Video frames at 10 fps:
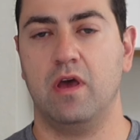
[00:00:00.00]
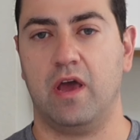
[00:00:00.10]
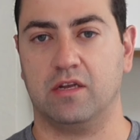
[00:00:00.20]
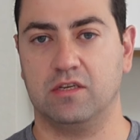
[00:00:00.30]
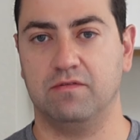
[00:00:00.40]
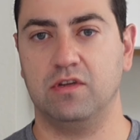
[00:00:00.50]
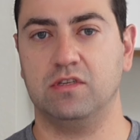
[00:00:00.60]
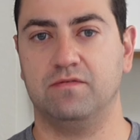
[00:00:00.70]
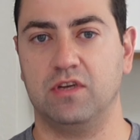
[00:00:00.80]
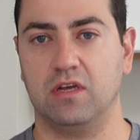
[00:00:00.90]
activities
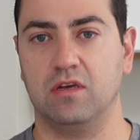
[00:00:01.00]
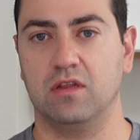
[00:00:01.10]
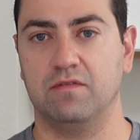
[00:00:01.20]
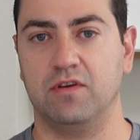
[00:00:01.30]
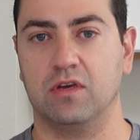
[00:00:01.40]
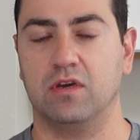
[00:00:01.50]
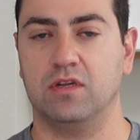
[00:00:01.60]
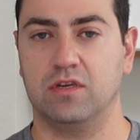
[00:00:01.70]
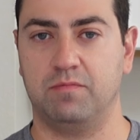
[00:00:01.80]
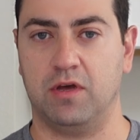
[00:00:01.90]
of daily living
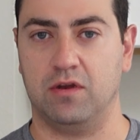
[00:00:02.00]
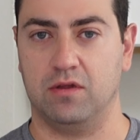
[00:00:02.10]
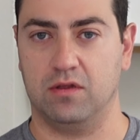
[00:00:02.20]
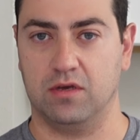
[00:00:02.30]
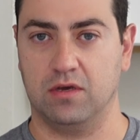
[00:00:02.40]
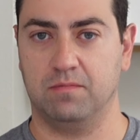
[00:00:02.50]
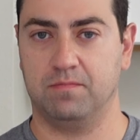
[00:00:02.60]
independently.